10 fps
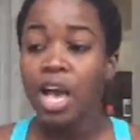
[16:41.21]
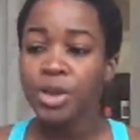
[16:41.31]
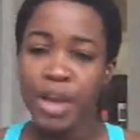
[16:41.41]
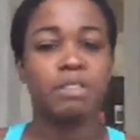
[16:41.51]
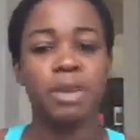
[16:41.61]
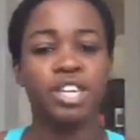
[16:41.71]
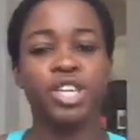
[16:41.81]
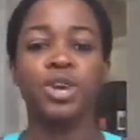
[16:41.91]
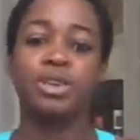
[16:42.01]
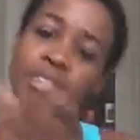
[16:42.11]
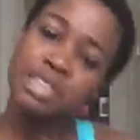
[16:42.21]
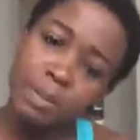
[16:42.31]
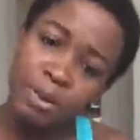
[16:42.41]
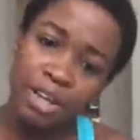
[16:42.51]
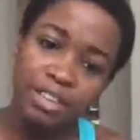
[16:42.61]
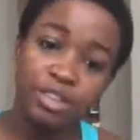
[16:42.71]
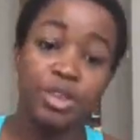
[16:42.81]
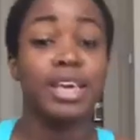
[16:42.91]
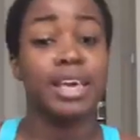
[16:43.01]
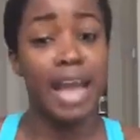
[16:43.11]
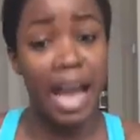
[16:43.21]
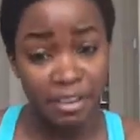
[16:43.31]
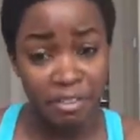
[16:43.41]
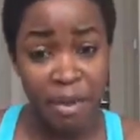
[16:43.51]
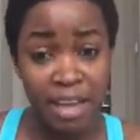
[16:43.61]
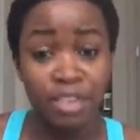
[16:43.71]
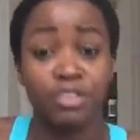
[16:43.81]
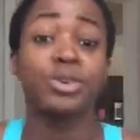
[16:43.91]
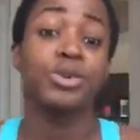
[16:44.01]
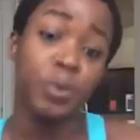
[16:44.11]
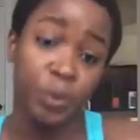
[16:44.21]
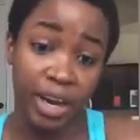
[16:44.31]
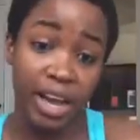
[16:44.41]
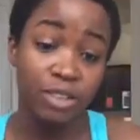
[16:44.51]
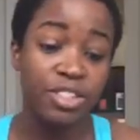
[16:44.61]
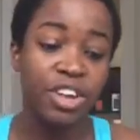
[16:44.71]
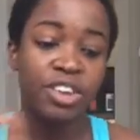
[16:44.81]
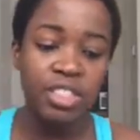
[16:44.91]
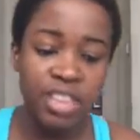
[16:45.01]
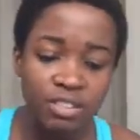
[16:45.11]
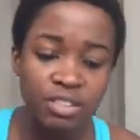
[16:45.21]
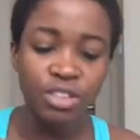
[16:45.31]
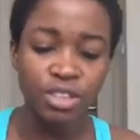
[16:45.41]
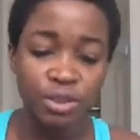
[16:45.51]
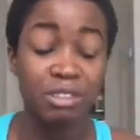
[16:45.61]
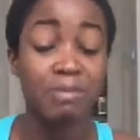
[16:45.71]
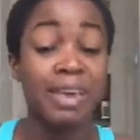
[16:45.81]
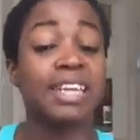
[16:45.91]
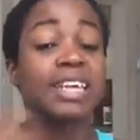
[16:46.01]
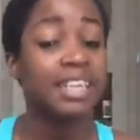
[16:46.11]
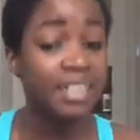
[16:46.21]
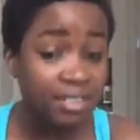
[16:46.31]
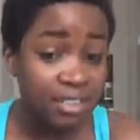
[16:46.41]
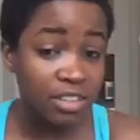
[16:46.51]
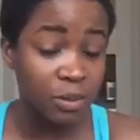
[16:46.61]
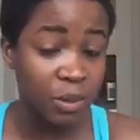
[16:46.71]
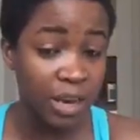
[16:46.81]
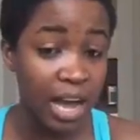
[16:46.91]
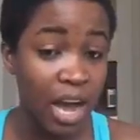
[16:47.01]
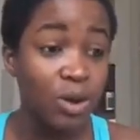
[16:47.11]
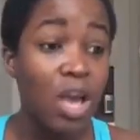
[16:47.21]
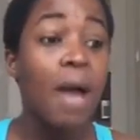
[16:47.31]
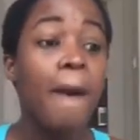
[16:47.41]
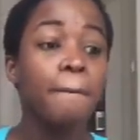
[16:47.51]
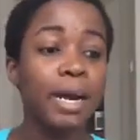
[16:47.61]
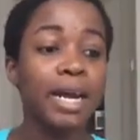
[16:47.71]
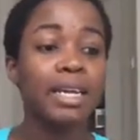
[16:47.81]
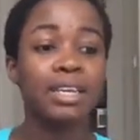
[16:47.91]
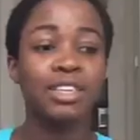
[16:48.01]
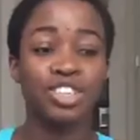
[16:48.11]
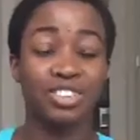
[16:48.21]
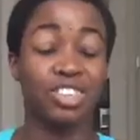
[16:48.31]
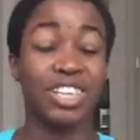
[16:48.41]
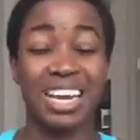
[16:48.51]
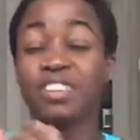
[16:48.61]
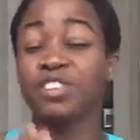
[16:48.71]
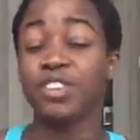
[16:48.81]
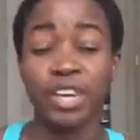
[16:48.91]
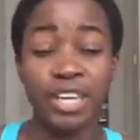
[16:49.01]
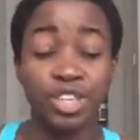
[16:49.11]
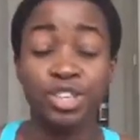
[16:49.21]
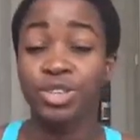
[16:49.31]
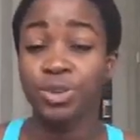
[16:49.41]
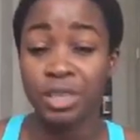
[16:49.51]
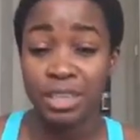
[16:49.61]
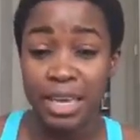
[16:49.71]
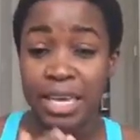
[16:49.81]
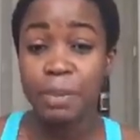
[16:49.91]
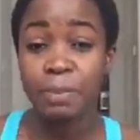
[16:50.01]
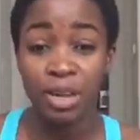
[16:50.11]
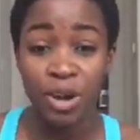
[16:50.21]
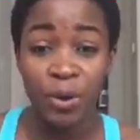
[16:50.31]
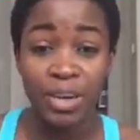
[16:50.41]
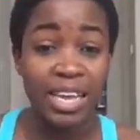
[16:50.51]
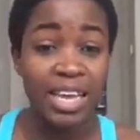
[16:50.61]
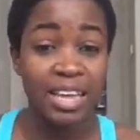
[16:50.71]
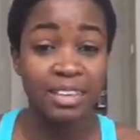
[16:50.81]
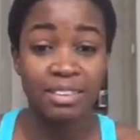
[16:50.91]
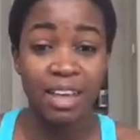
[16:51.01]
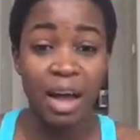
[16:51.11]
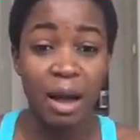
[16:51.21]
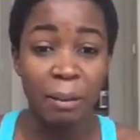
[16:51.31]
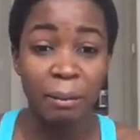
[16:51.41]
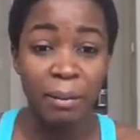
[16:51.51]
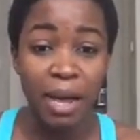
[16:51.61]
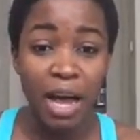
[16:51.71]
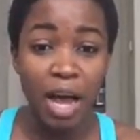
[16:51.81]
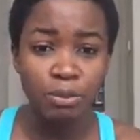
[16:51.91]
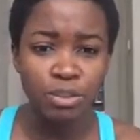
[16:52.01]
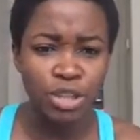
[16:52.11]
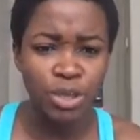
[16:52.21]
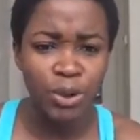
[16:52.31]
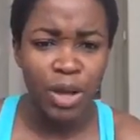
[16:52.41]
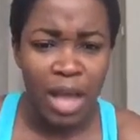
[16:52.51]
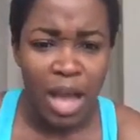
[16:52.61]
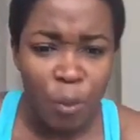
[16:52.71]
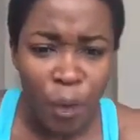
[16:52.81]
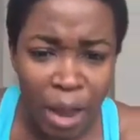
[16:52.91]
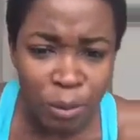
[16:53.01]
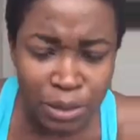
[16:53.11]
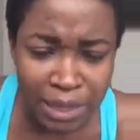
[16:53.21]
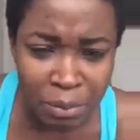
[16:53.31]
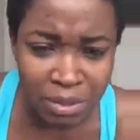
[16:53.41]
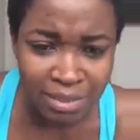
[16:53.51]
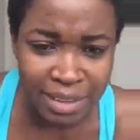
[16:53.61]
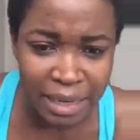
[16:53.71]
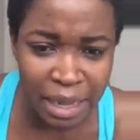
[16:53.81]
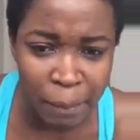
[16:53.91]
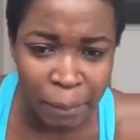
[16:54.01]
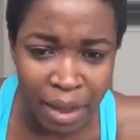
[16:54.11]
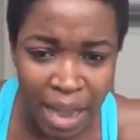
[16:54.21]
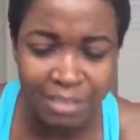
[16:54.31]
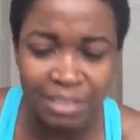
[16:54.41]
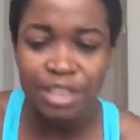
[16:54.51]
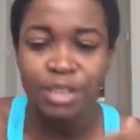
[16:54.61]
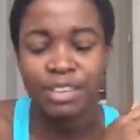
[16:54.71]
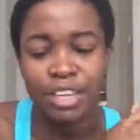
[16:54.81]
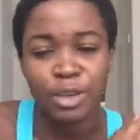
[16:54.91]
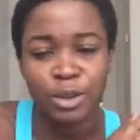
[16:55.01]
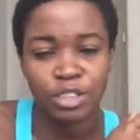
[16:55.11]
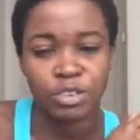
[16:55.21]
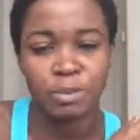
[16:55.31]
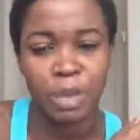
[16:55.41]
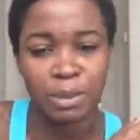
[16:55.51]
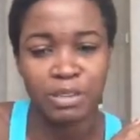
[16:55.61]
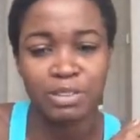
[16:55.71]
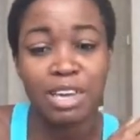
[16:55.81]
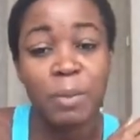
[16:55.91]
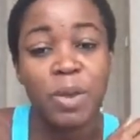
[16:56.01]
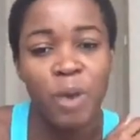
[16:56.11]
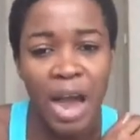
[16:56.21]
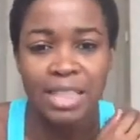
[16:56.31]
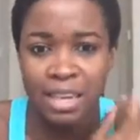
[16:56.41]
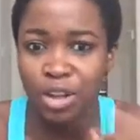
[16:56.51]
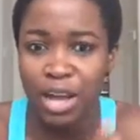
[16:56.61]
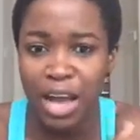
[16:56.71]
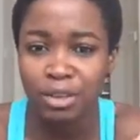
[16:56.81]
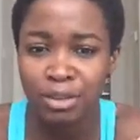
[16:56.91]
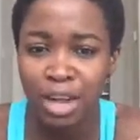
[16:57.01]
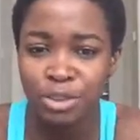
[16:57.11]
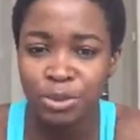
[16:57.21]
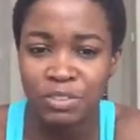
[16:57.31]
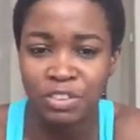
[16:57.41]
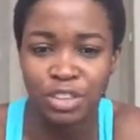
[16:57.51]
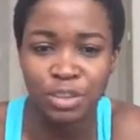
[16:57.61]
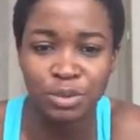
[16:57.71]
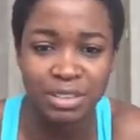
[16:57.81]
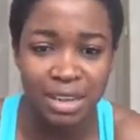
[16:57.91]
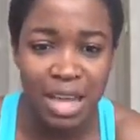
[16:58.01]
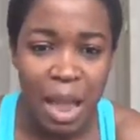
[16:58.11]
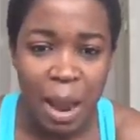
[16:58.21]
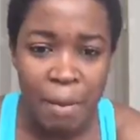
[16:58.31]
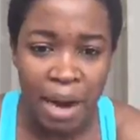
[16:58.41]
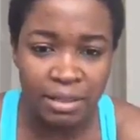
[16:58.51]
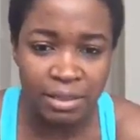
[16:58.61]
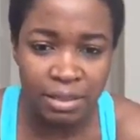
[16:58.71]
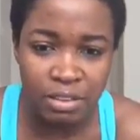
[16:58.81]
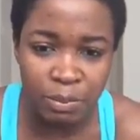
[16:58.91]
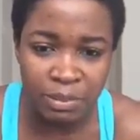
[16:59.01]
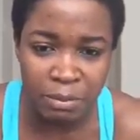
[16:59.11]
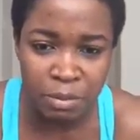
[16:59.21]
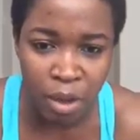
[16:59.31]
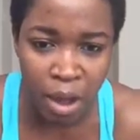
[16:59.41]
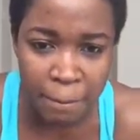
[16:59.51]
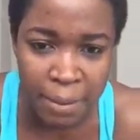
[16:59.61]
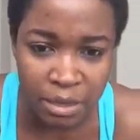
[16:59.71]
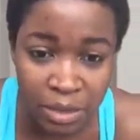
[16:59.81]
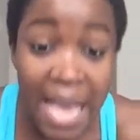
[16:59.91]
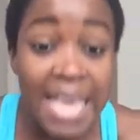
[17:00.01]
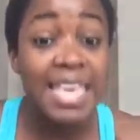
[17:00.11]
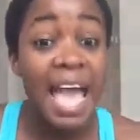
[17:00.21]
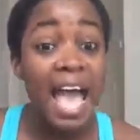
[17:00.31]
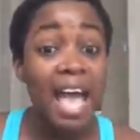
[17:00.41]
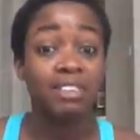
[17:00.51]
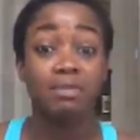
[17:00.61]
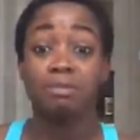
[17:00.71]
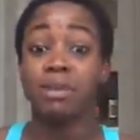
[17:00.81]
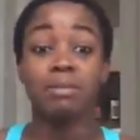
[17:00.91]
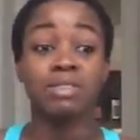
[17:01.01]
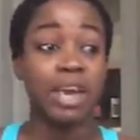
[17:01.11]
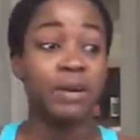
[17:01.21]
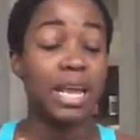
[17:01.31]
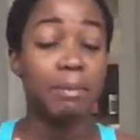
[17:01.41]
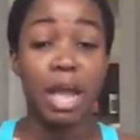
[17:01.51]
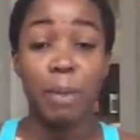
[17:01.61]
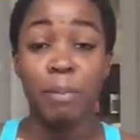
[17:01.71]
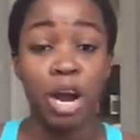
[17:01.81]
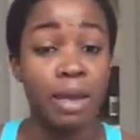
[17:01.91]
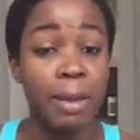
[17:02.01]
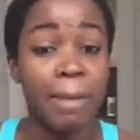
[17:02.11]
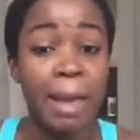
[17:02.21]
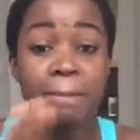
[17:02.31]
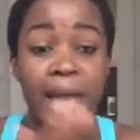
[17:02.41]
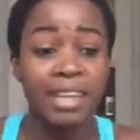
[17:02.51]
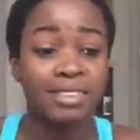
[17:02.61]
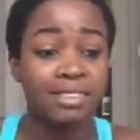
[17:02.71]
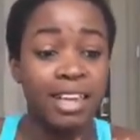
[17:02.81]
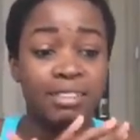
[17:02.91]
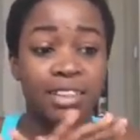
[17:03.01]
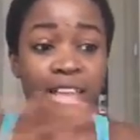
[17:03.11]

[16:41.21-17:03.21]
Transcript: you have to make sure you go to sleep early so you can get out of bed so you can work out. So there are things you can do to make it easier to work out, but just getting started and doing it and keeping going, it's up to you. Why would you like me to stand up? I see that you said no disrespect, but if you tell me why, then I'll do it if it's a good reason. Practice in the same spot makes me... Yes, Sarah, in my apartment, my mat stays